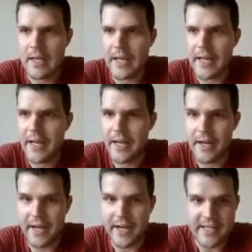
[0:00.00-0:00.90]
Uh,
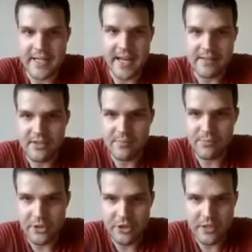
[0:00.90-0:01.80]
I had an Excel
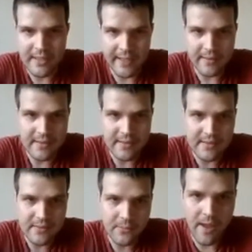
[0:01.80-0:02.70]
spreadsheet like this
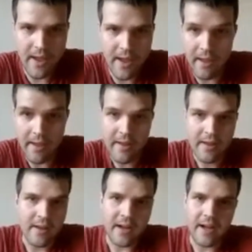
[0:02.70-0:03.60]
where
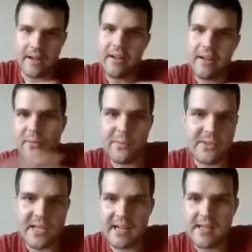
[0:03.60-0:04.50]
uh, everything was
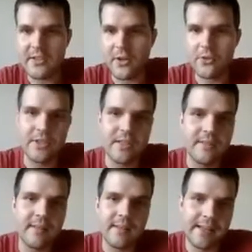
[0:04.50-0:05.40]
color coded.
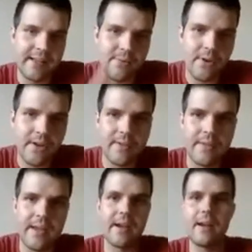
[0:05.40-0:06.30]
The links were in
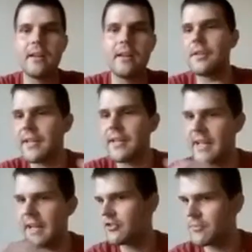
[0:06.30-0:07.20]
there. The next
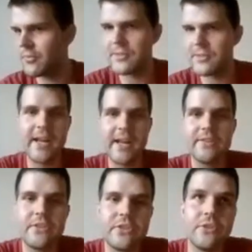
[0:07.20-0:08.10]
action points, what I had
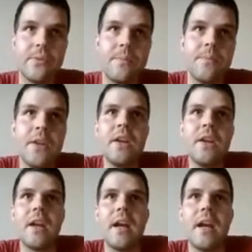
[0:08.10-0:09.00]
to do.
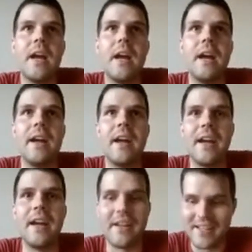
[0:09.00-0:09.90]
Uh,
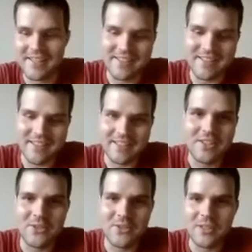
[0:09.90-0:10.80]
uh, and it
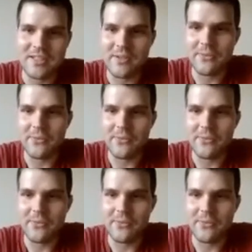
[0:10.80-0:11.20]
took literally